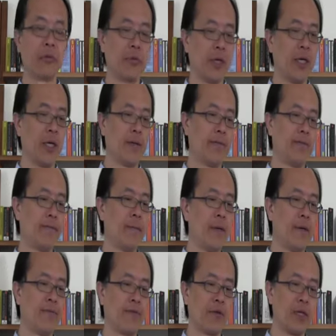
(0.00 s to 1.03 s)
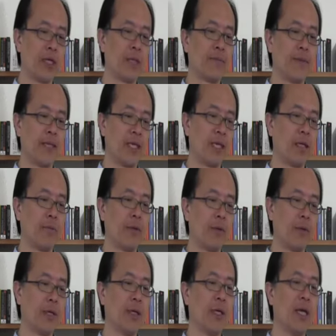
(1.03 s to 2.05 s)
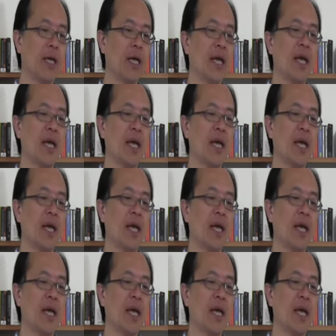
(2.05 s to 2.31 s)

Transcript: to earn for this particular building.